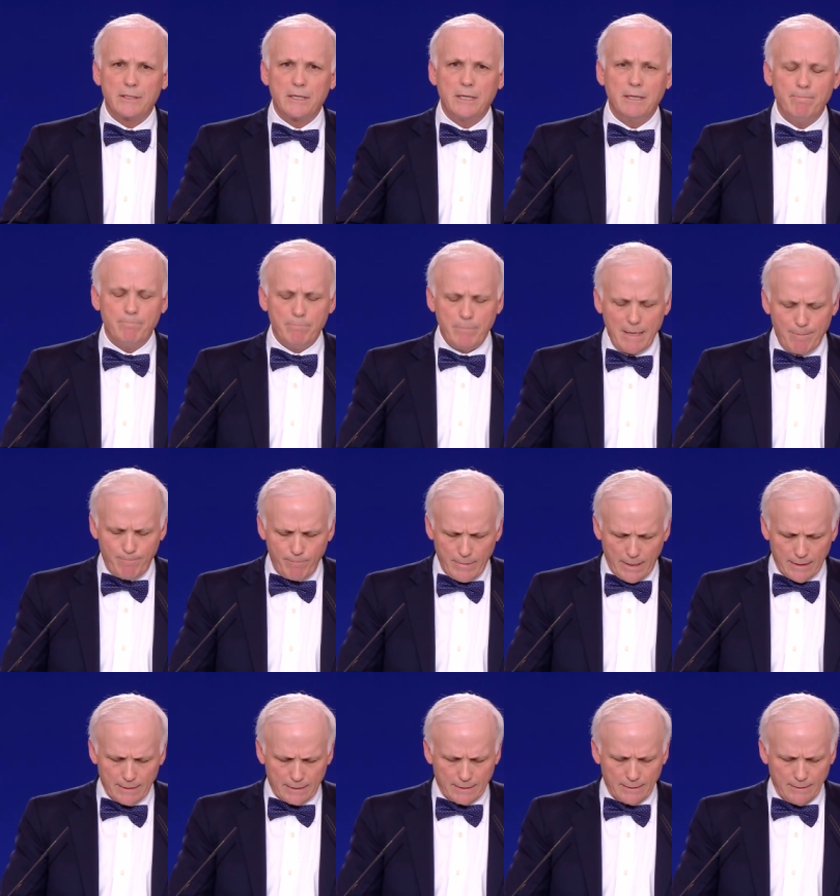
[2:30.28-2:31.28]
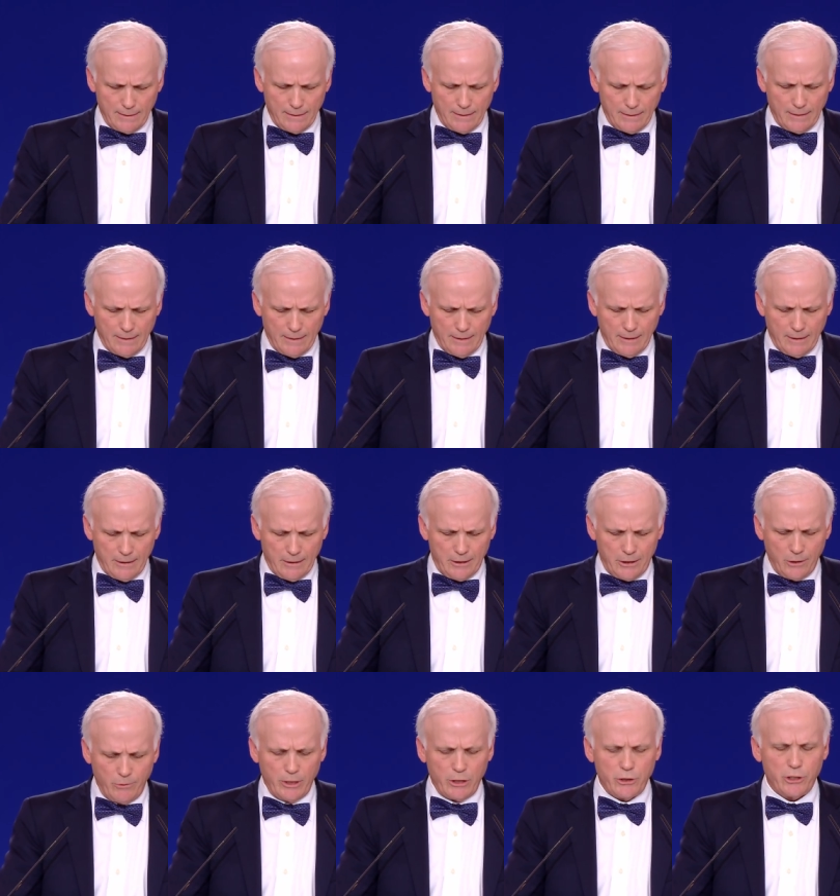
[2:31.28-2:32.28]
commitment
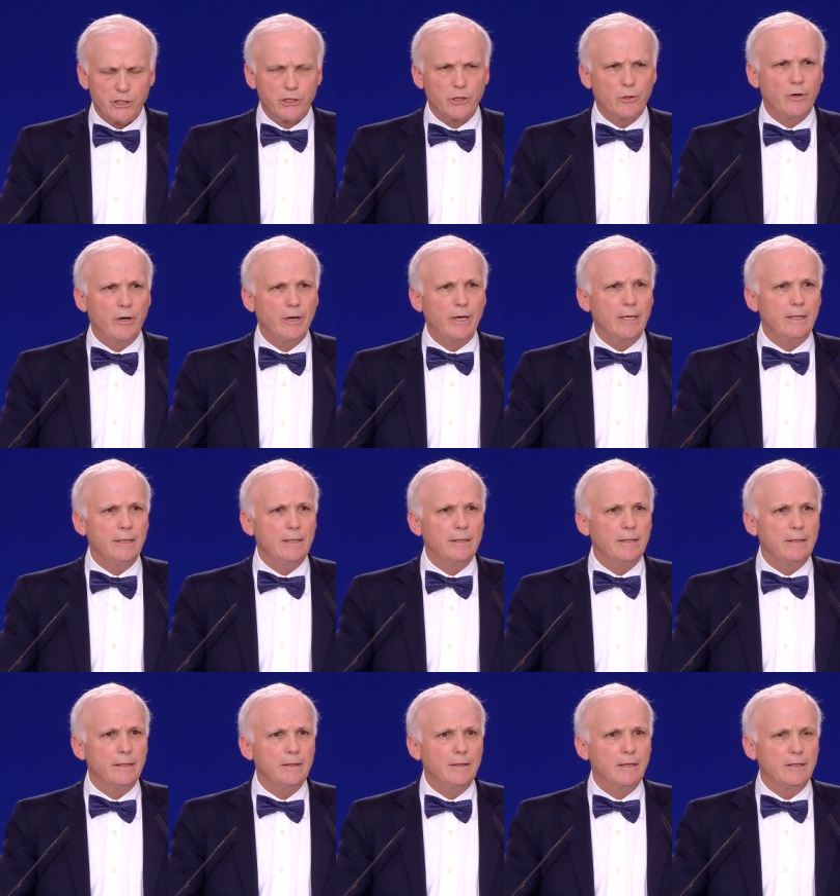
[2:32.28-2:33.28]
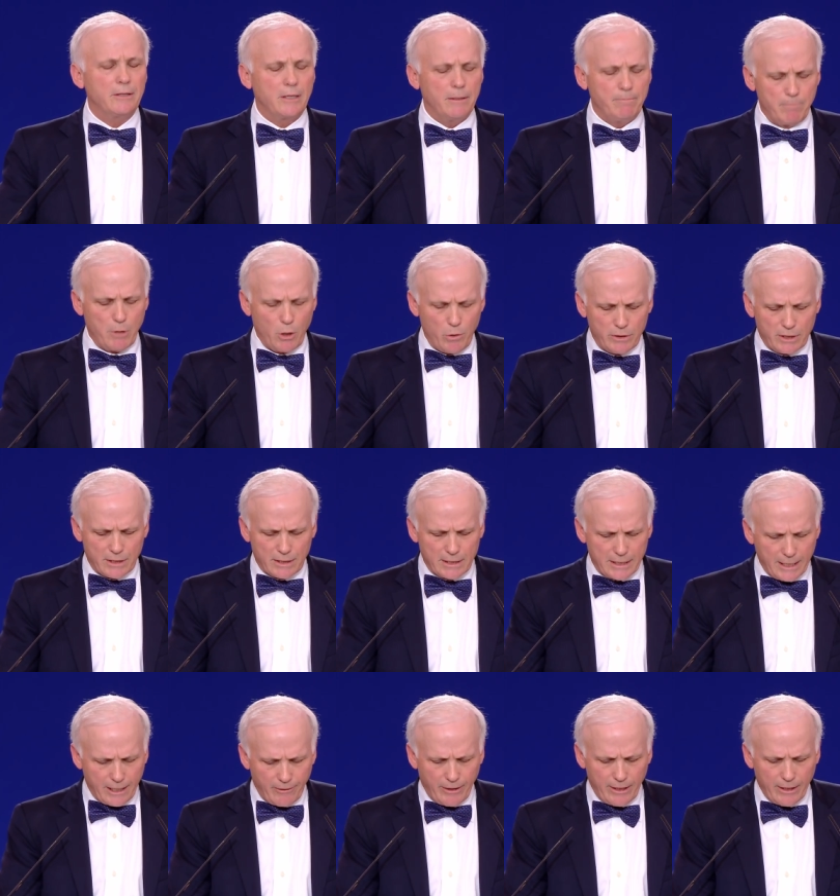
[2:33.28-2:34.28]
to ensuring that the most
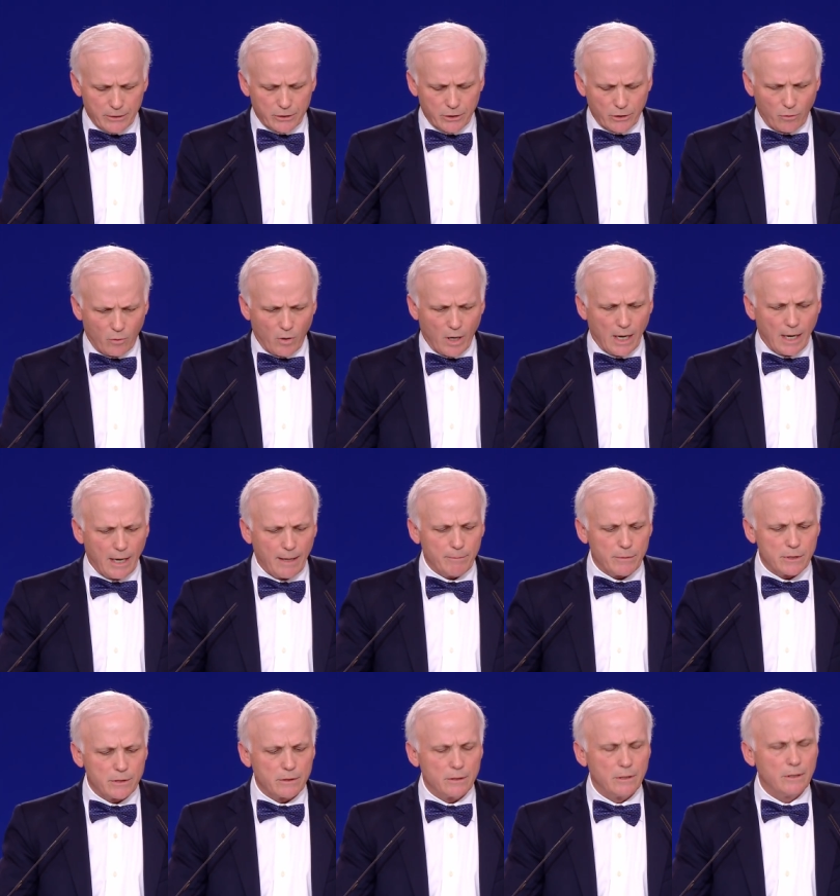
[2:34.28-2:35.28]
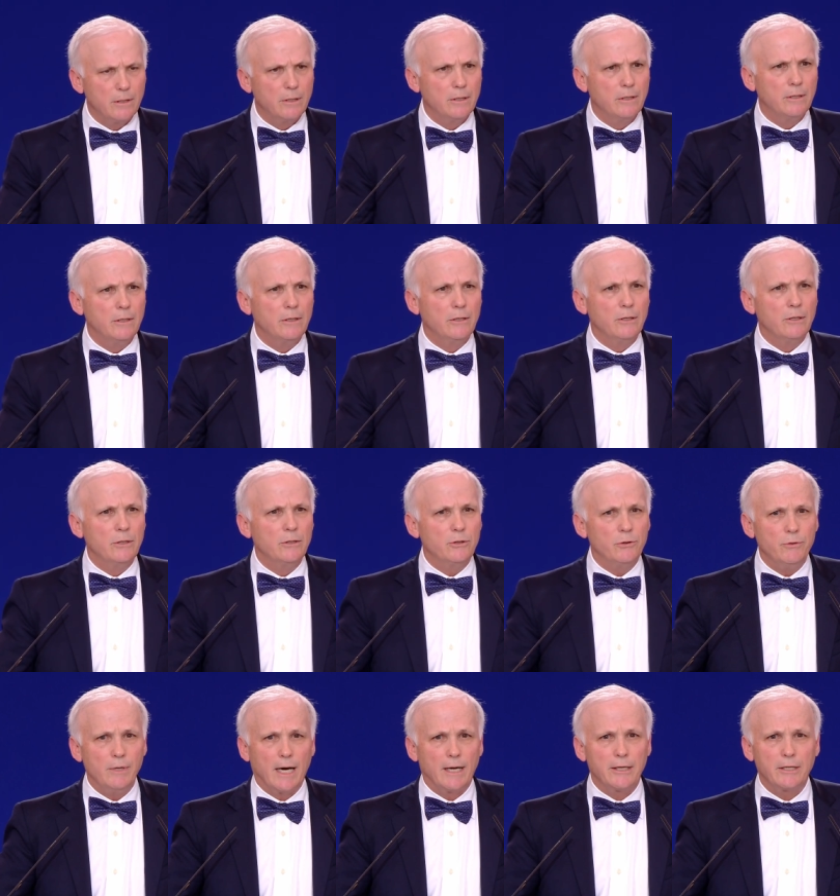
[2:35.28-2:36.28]
serious crimes
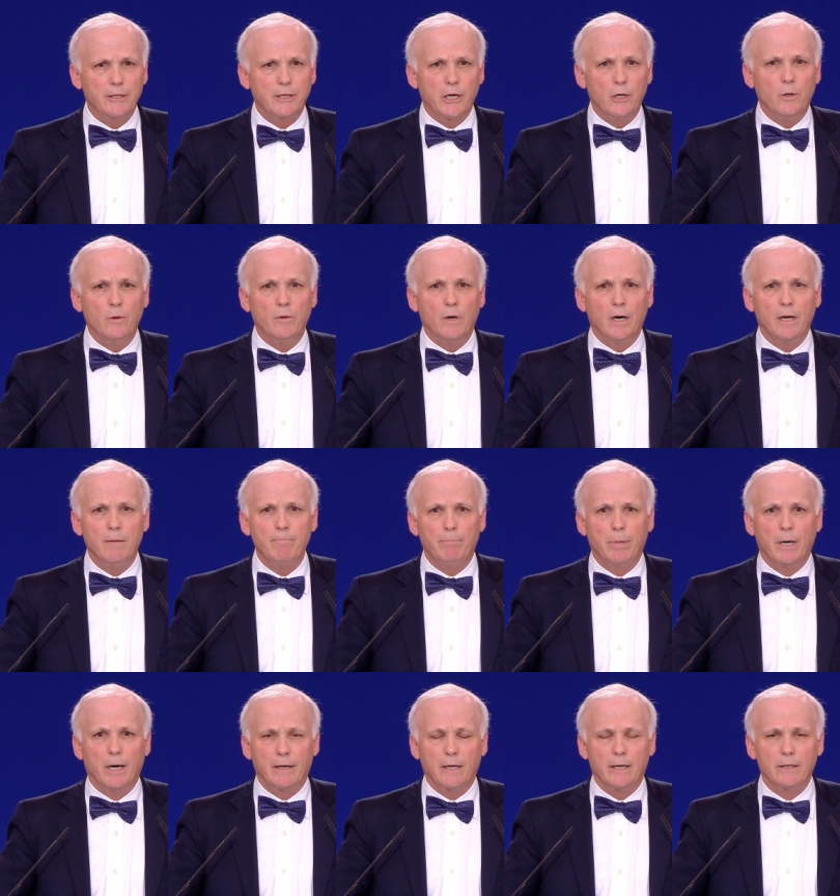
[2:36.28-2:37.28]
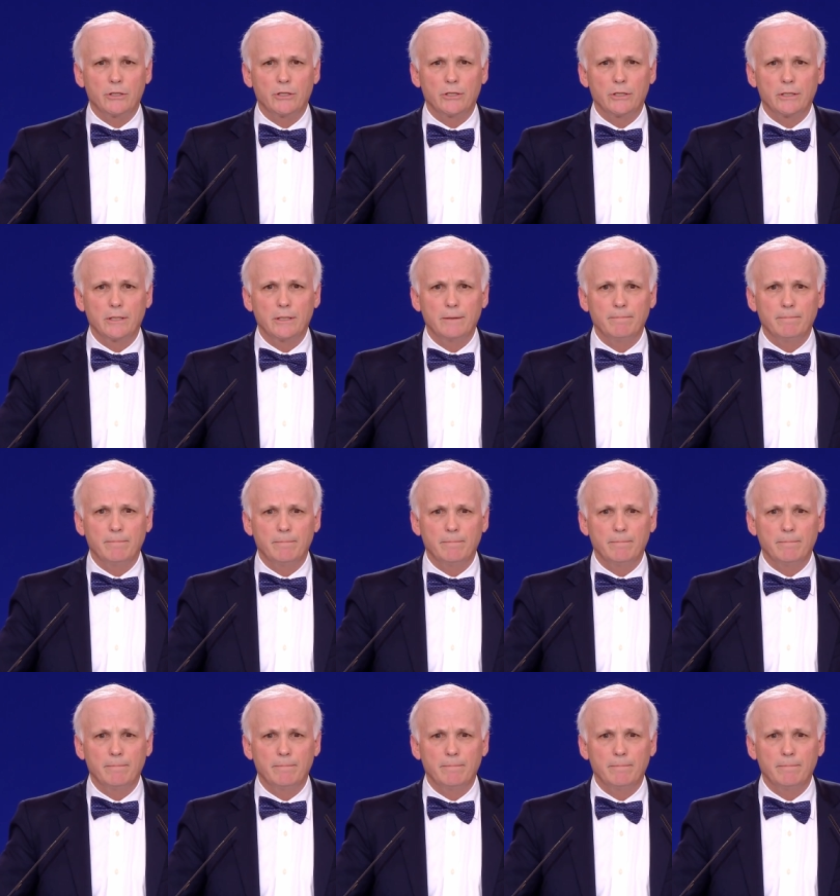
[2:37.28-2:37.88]
do not go unpunished.